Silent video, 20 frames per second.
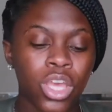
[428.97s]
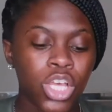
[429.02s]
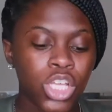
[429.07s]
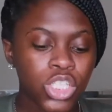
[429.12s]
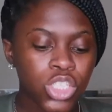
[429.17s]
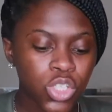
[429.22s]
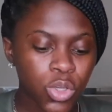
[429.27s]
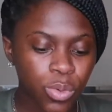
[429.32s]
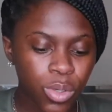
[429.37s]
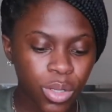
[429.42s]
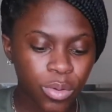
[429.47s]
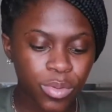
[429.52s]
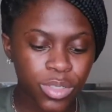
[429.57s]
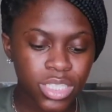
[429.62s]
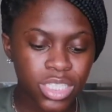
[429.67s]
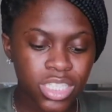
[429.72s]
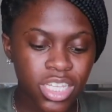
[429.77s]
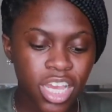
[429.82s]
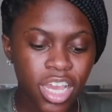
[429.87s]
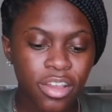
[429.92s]
So when it was
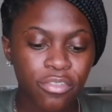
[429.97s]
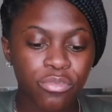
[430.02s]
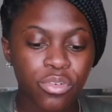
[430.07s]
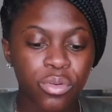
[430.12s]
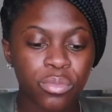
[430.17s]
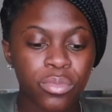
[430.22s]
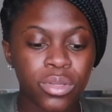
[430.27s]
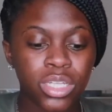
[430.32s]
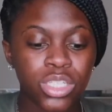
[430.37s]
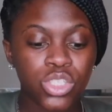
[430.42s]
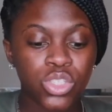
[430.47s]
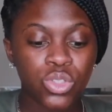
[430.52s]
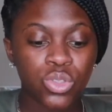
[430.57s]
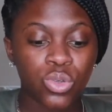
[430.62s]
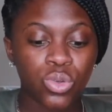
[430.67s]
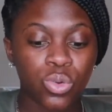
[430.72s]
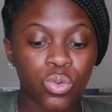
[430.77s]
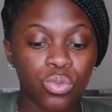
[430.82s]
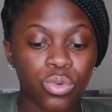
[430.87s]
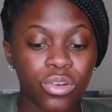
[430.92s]
time for me
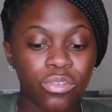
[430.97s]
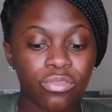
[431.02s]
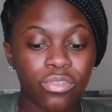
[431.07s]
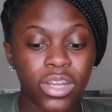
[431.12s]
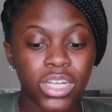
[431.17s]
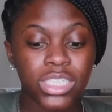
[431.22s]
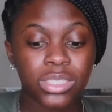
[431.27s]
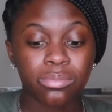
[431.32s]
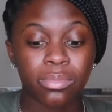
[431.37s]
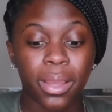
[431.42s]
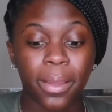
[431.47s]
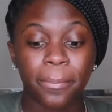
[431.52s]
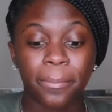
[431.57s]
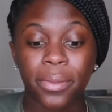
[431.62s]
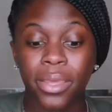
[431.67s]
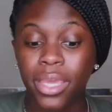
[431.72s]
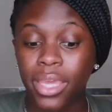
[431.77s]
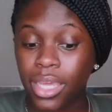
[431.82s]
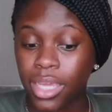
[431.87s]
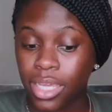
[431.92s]
to refresh my
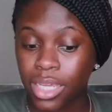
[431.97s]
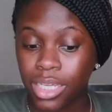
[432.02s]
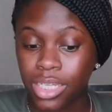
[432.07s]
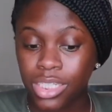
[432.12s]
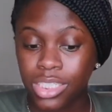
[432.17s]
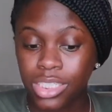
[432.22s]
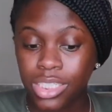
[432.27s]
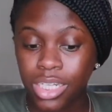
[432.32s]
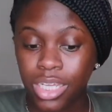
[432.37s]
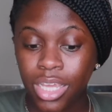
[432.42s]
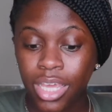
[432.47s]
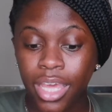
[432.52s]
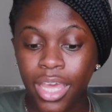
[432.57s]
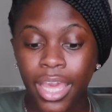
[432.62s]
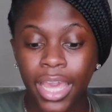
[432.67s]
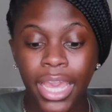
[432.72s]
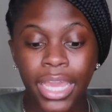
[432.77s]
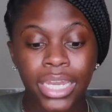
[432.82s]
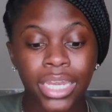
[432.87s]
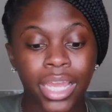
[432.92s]
page
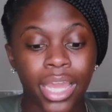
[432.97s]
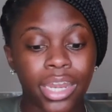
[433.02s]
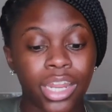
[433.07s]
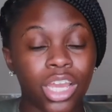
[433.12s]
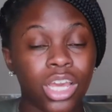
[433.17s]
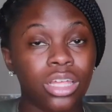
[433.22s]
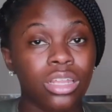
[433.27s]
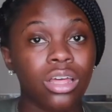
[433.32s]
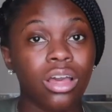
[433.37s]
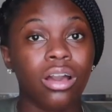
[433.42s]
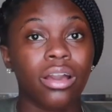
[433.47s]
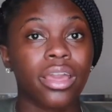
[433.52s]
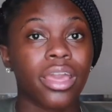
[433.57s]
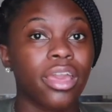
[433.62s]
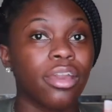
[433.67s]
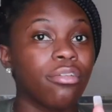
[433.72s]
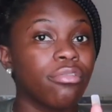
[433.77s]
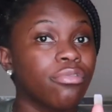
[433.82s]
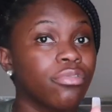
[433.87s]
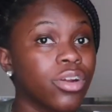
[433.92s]
at 9 o'clock,
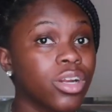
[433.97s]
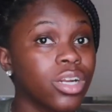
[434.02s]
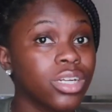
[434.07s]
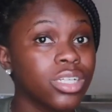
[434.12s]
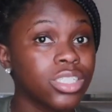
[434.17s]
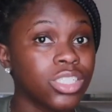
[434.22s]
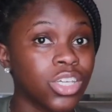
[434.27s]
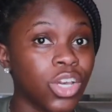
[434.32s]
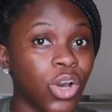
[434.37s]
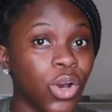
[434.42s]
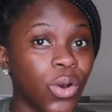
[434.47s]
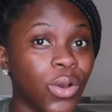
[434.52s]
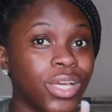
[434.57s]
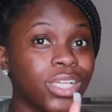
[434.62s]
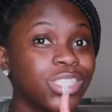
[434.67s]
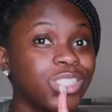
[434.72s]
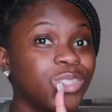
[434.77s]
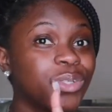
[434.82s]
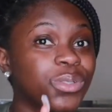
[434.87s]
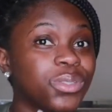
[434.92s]
at first, y'all, it
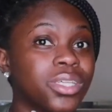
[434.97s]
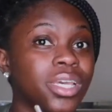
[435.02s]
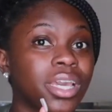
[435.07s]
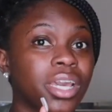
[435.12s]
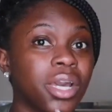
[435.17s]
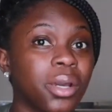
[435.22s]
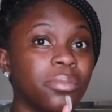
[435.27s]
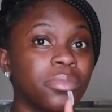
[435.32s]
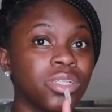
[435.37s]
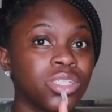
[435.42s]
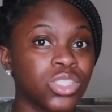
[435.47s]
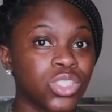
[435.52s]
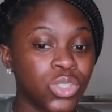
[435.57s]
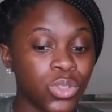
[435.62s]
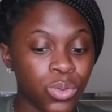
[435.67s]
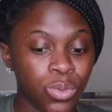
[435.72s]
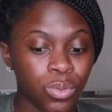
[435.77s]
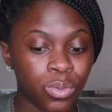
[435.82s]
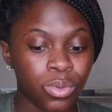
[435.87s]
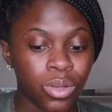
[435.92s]
still said coming
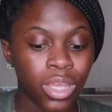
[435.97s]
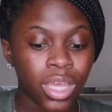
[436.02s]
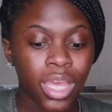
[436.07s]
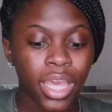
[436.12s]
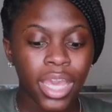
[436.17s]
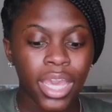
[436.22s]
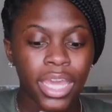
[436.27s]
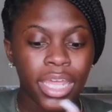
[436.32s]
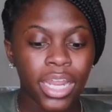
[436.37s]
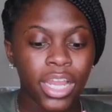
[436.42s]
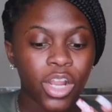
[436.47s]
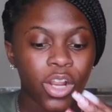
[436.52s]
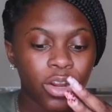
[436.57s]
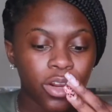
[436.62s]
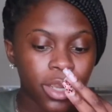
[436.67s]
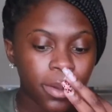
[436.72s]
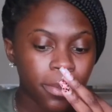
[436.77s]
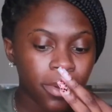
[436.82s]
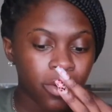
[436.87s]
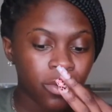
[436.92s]
soon, and I hurried
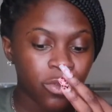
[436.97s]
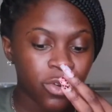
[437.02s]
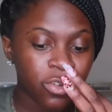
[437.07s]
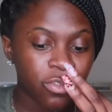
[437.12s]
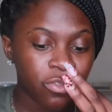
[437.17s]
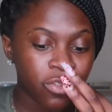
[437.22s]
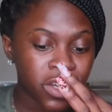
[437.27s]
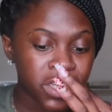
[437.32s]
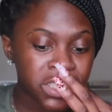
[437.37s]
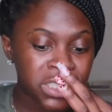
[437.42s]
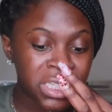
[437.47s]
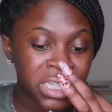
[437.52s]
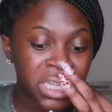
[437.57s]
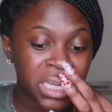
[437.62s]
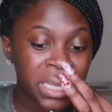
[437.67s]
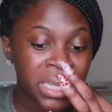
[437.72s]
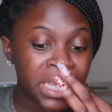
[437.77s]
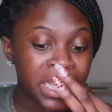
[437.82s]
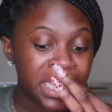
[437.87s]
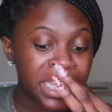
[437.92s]
up and refreshed it
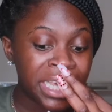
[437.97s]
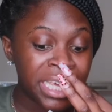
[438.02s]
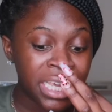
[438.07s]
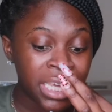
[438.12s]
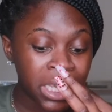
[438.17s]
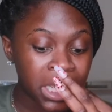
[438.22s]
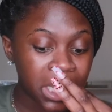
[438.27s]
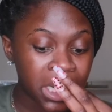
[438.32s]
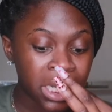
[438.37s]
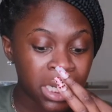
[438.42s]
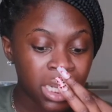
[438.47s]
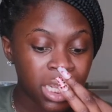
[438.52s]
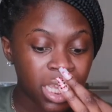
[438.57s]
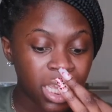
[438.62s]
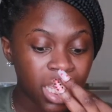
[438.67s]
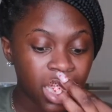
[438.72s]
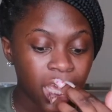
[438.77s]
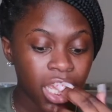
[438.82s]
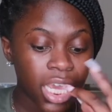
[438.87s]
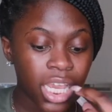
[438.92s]
again
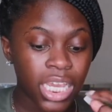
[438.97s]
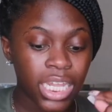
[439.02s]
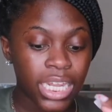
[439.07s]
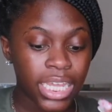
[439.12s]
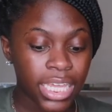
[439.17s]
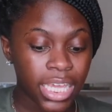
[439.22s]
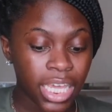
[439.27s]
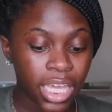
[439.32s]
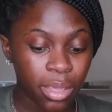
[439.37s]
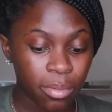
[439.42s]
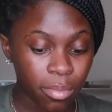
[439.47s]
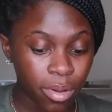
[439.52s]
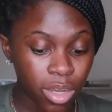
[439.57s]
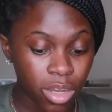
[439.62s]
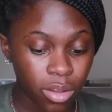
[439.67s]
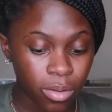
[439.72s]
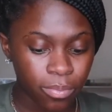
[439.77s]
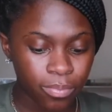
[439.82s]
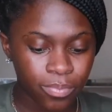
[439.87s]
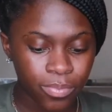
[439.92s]
and it came
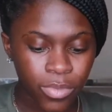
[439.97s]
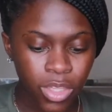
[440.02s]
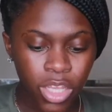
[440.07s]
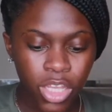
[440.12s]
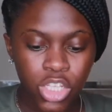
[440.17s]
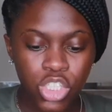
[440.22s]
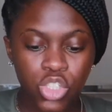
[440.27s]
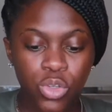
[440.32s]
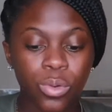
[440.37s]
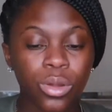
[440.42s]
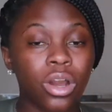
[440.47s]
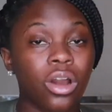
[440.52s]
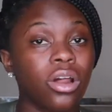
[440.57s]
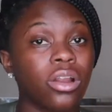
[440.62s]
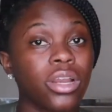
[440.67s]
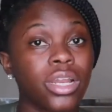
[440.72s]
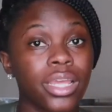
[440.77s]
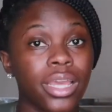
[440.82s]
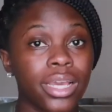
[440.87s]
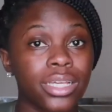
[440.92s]
up. So it
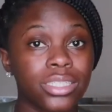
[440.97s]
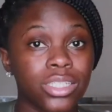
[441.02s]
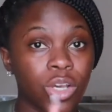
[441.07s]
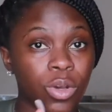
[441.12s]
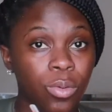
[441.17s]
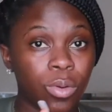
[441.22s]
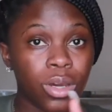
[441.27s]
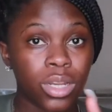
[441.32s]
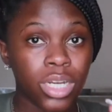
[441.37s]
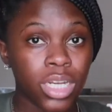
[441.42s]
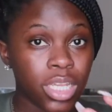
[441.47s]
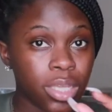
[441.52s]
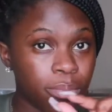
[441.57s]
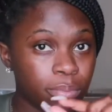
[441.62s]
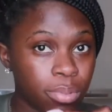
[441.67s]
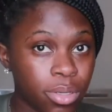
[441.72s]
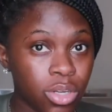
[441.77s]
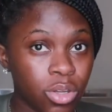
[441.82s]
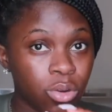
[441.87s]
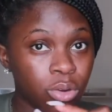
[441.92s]
already has the quantity
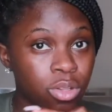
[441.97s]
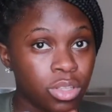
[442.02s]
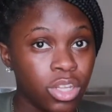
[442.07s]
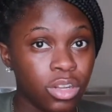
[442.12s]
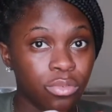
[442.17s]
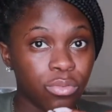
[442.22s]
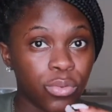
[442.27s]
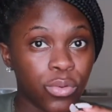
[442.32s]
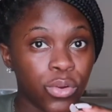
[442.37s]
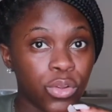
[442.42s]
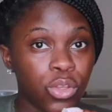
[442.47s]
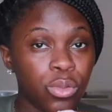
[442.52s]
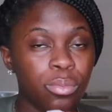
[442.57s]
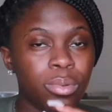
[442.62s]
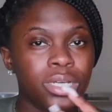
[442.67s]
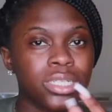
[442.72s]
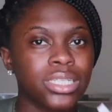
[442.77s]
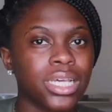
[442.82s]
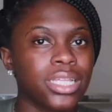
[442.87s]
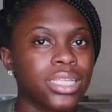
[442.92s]
put on there for you,
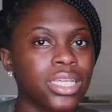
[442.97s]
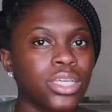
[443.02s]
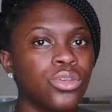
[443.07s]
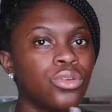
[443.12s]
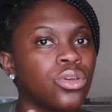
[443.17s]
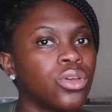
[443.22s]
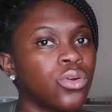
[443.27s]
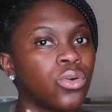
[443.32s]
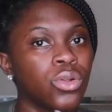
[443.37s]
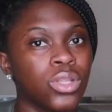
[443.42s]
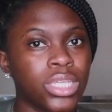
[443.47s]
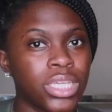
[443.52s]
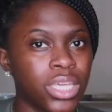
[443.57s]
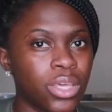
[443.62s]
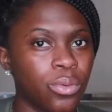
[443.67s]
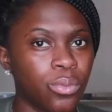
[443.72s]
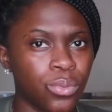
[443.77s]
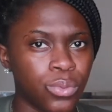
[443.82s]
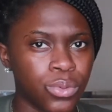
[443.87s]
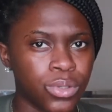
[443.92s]
because I think you can only get
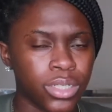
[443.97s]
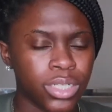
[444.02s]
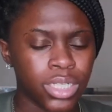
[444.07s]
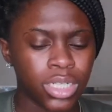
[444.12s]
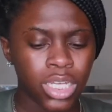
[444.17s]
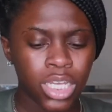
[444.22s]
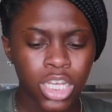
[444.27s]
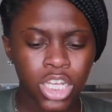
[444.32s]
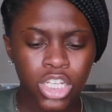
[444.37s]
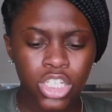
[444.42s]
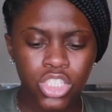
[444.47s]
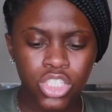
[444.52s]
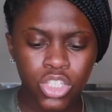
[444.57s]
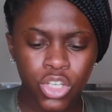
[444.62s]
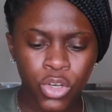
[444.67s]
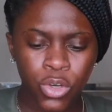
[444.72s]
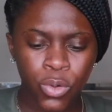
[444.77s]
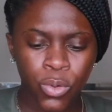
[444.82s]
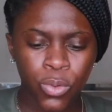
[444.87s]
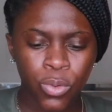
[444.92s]
one.
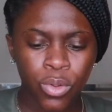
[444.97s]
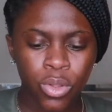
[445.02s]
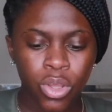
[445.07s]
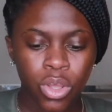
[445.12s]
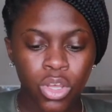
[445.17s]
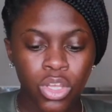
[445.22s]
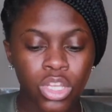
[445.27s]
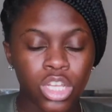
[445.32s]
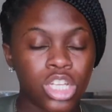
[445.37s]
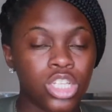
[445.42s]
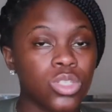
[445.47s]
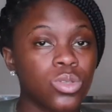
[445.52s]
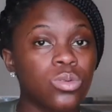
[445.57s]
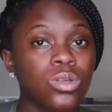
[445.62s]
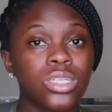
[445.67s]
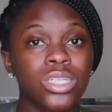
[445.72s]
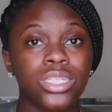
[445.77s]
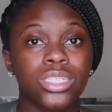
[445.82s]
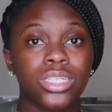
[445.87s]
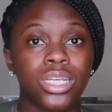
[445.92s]
So as soon as
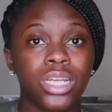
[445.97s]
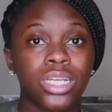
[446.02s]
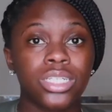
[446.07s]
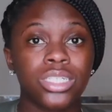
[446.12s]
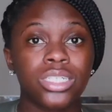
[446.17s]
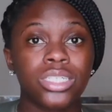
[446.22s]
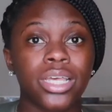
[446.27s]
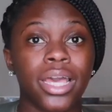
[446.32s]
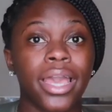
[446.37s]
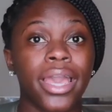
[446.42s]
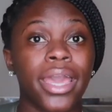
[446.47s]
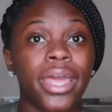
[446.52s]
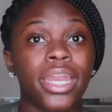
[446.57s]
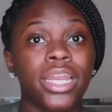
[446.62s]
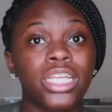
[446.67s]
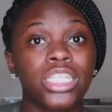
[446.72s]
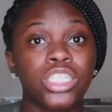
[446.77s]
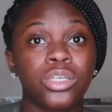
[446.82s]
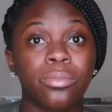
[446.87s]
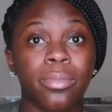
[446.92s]
it changes, I added
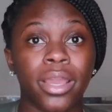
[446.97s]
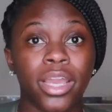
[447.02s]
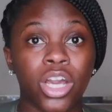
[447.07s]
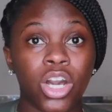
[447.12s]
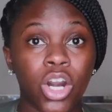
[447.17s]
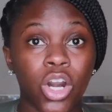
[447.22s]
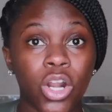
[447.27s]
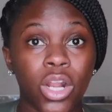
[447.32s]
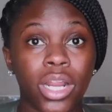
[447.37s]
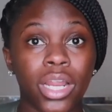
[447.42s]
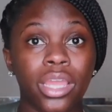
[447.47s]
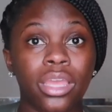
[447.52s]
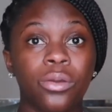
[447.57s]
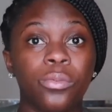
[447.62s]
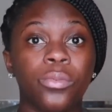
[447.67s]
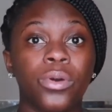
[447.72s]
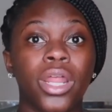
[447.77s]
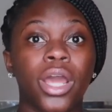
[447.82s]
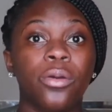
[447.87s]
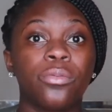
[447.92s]
it to my cart, and
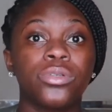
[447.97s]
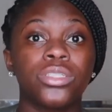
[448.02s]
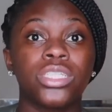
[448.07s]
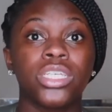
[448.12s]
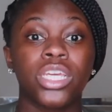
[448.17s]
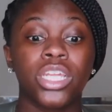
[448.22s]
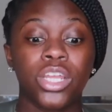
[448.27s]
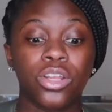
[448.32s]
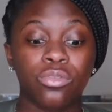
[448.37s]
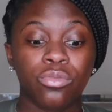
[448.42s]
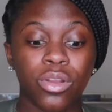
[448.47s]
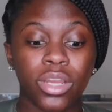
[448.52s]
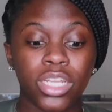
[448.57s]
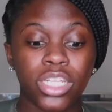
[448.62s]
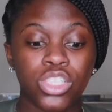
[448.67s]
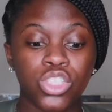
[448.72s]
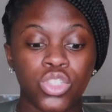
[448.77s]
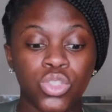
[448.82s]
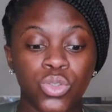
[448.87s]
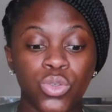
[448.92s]
when I was getting ready
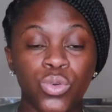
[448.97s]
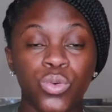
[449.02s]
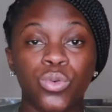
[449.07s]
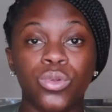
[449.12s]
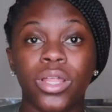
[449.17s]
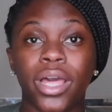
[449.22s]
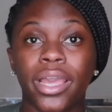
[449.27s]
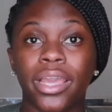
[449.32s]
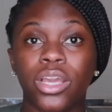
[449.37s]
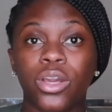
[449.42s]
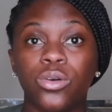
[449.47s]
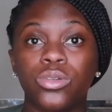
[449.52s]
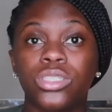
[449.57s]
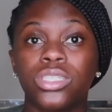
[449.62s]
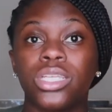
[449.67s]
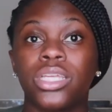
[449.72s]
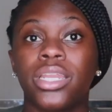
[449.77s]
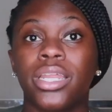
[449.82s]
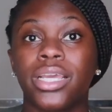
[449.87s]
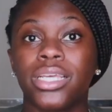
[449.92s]
to like go to
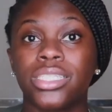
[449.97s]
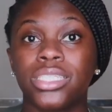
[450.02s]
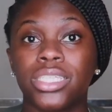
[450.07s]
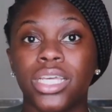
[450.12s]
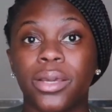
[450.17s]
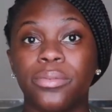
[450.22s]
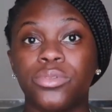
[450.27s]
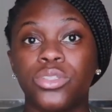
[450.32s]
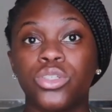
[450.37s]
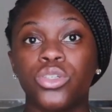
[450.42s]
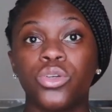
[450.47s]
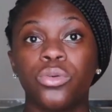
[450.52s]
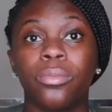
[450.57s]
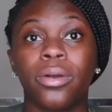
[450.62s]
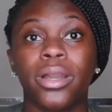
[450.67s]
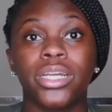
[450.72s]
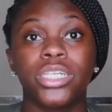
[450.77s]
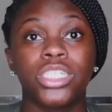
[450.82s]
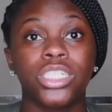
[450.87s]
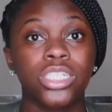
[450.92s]
the next step to do
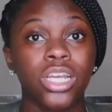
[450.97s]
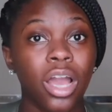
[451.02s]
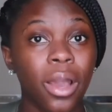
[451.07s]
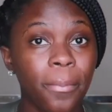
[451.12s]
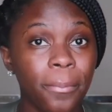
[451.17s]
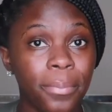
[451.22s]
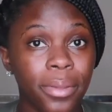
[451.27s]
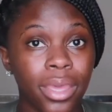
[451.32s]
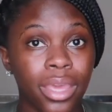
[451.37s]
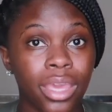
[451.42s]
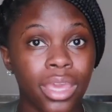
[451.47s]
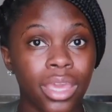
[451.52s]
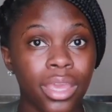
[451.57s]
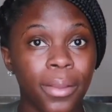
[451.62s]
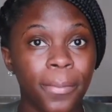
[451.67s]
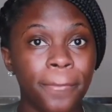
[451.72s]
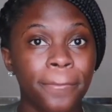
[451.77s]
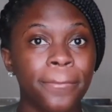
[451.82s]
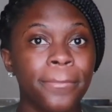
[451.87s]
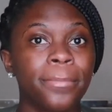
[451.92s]
my shop pay,
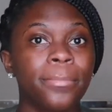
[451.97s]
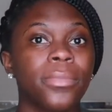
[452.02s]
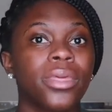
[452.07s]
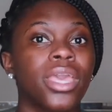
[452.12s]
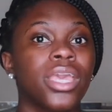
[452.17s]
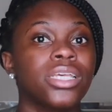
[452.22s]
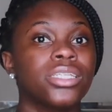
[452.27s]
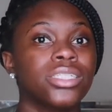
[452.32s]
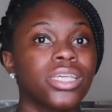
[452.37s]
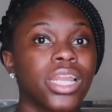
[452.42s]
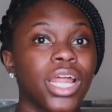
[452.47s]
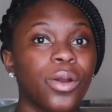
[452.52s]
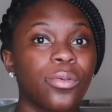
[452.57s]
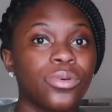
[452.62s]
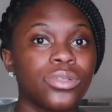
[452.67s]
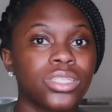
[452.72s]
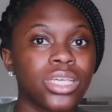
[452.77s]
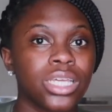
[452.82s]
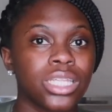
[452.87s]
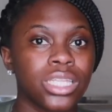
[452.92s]
it said I
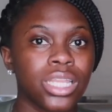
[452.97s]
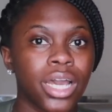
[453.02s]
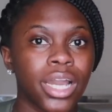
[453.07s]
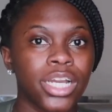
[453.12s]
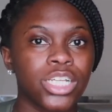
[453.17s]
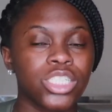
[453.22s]
was in line.